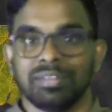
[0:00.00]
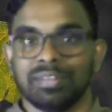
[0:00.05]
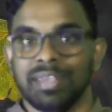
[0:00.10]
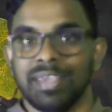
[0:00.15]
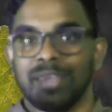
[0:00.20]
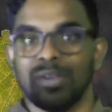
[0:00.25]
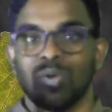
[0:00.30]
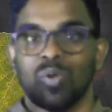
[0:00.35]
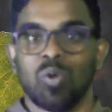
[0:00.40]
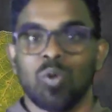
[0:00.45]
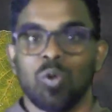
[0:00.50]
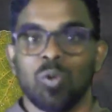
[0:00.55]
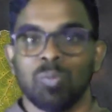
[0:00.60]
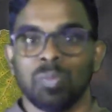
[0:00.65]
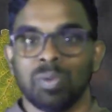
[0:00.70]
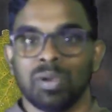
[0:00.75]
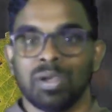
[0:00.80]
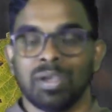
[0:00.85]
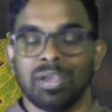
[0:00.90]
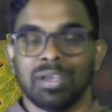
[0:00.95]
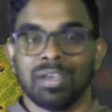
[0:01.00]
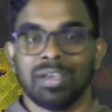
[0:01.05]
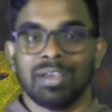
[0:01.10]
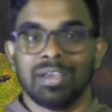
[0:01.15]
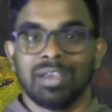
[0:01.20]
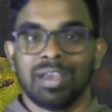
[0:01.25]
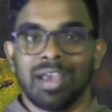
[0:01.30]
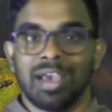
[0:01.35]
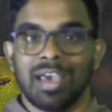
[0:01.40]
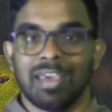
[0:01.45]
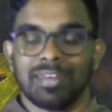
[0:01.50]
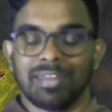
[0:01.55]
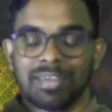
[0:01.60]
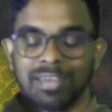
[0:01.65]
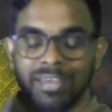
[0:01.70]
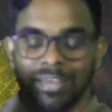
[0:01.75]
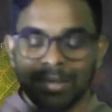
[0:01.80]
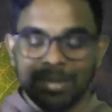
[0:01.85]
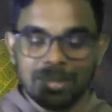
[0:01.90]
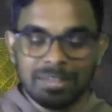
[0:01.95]
their hope, and
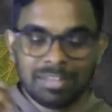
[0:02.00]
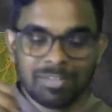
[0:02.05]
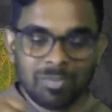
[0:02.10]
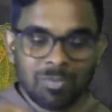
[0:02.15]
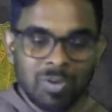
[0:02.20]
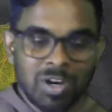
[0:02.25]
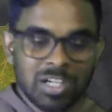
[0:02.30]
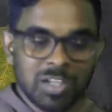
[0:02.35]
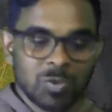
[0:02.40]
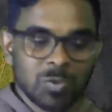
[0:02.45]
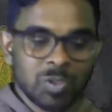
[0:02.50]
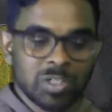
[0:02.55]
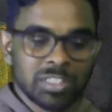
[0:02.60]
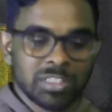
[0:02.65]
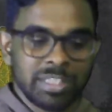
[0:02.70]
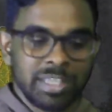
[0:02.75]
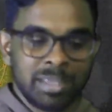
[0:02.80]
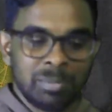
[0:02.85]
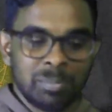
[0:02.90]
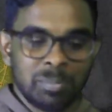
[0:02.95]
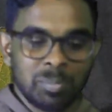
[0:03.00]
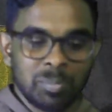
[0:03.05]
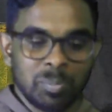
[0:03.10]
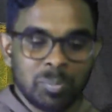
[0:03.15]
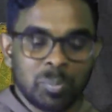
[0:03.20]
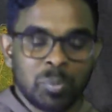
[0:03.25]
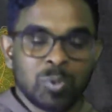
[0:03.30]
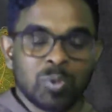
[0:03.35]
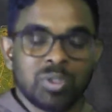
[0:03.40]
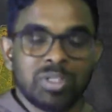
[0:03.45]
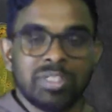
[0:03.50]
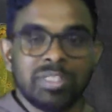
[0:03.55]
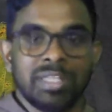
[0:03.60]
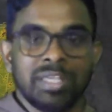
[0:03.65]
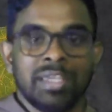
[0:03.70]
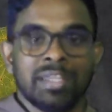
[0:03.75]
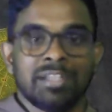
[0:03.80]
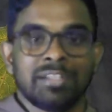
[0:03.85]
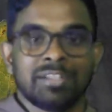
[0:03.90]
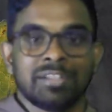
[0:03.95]
whatever they put
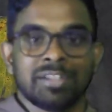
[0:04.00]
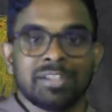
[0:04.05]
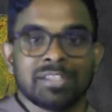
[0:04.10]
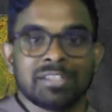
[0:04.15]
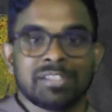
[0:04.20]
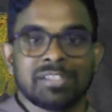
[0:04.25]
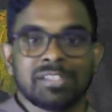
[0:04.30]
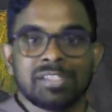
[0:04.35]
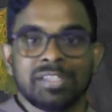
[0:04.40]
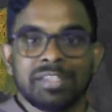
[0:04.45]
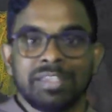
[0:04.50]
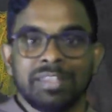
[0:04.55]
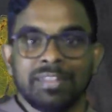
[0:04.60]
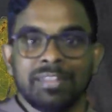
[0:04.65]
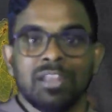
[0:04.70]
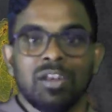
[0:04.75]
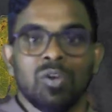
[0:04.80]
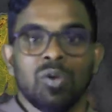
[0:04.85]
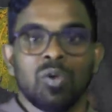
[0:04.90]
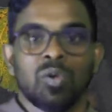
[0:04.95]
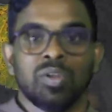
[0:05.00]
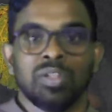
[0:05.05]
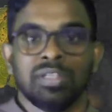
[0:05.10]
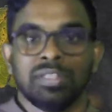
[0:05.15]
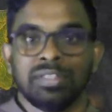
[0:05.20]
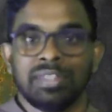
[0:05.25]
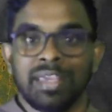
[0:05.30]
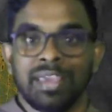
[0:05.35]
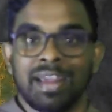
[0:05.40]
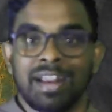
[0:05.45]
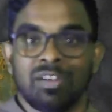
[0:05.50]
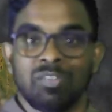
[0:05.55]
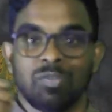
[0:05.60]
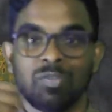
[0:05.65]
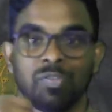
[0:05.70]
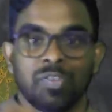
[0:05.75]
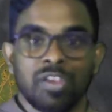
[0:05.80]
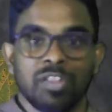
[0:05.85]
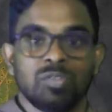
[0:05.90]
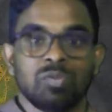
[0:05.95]
their trust in the Lord, they had
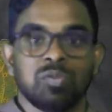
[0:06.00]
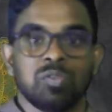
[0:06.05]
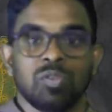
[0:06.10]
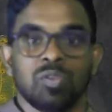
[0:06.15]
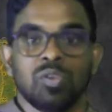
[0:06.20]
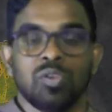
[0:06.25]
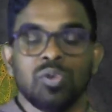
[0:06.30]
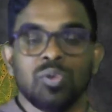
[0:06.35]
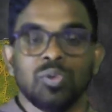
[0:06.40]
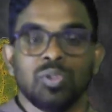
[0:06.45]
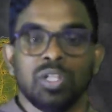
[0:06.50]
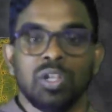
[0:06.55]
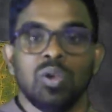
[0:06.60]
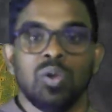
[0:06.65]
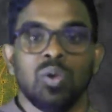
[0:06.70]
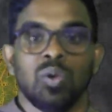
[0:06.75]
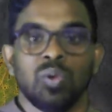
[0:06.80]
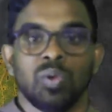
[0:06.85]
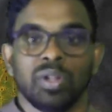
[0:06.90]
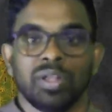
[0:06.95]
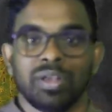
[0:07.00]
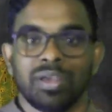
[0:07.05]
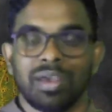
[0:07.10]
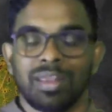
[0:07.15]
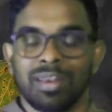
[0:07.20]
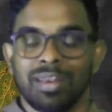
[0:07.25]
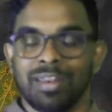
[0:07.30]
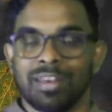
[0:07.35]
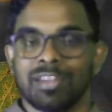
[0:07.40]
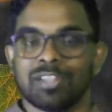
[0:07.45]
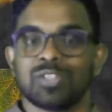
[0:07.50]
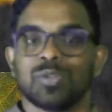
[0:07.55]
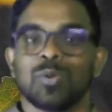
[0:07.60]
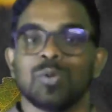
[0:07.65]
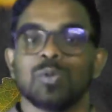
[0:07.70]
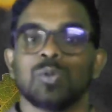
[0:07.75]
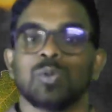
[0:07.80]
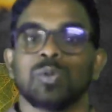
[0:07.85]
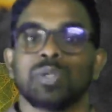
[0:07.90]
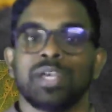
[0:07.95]
faithful to the Lord, and let us
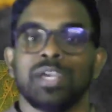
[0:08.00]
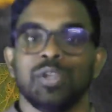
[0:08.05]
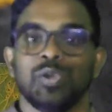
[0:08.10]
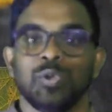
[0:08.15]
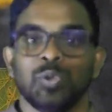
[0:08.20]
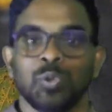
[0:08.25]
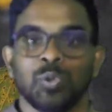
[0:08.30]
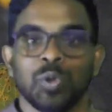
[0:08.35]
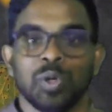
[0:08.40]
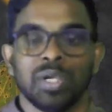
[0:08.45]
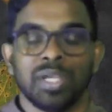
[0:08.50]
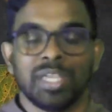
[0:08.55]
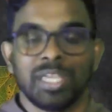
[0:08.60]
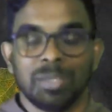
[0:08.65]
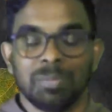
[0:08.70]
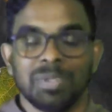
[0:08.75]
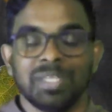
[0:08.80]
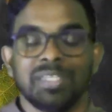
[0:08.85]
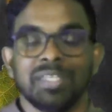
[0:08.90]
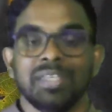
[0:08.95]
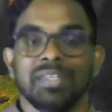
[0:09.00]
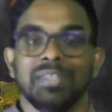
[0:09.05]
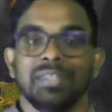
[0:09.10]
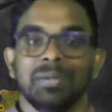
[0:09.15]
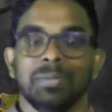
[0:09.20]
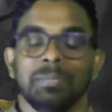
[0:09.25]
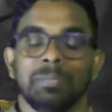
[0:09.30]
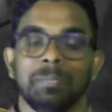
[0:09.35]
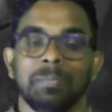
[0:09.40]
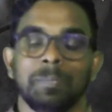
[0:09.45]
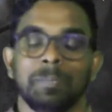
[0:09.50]
also try to imitate them.